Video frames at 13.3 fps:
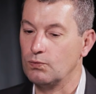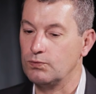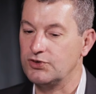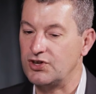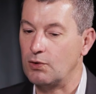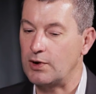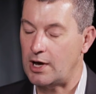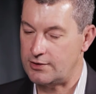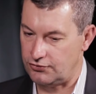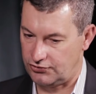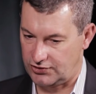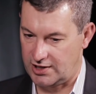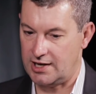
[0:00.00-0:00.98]
don't
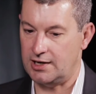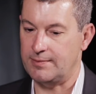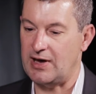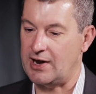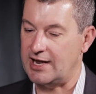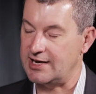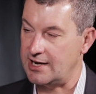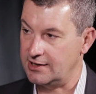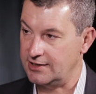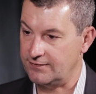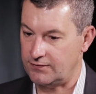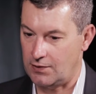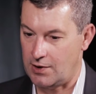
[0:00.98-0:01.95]
understand about
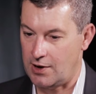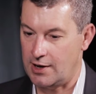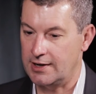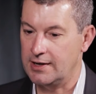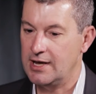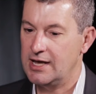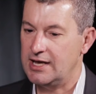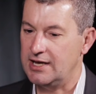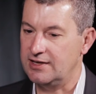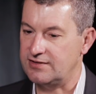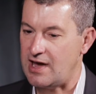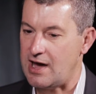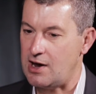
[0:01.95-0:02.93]
identity fraud
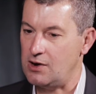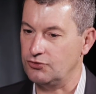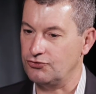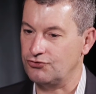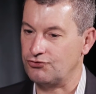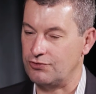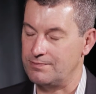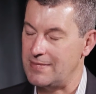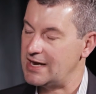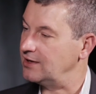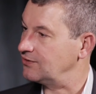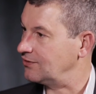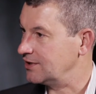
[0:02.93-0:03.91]
is how
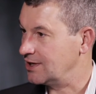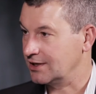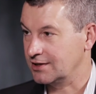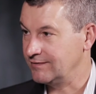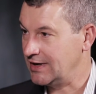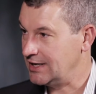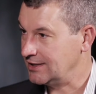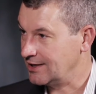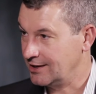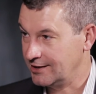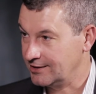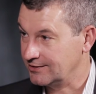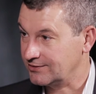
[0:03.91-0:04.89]
tremendously inconvenient
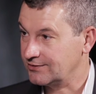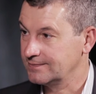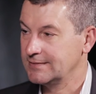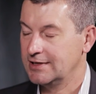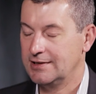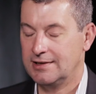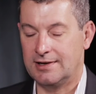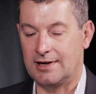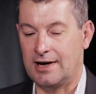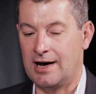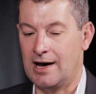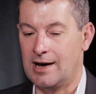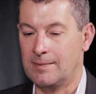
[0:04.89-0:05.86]
it is.
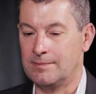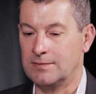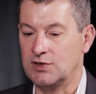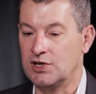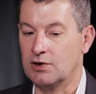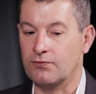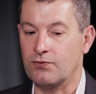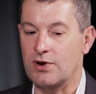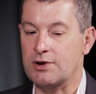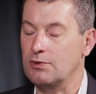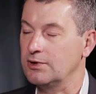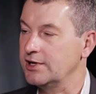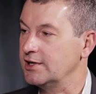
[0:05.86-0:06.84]

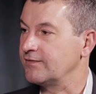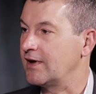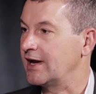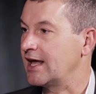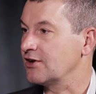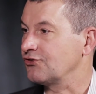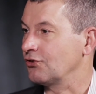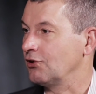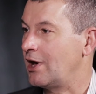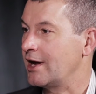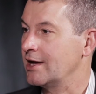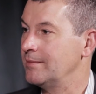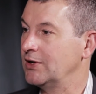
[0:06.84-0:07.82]
Frequently the financial
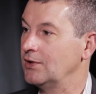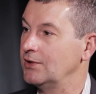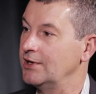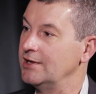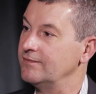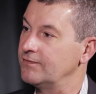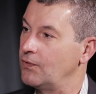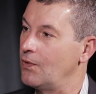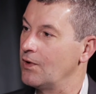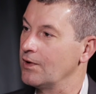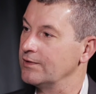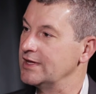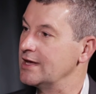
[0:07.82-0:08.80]
liability
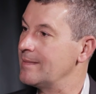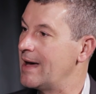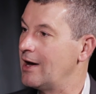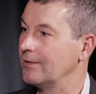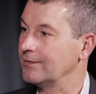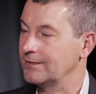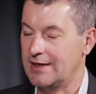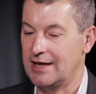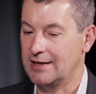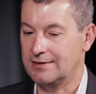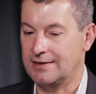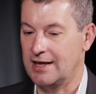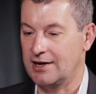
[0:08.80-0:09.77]
for the amount
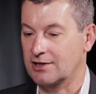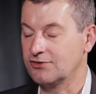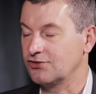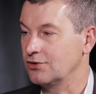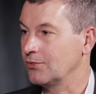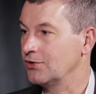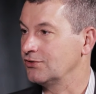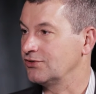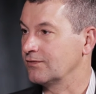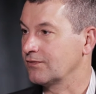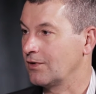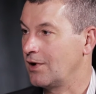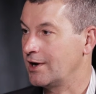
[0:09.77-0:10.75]
that a consumer is
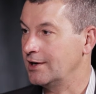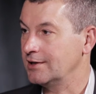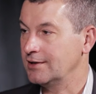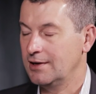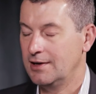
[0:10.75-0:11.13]
defrauded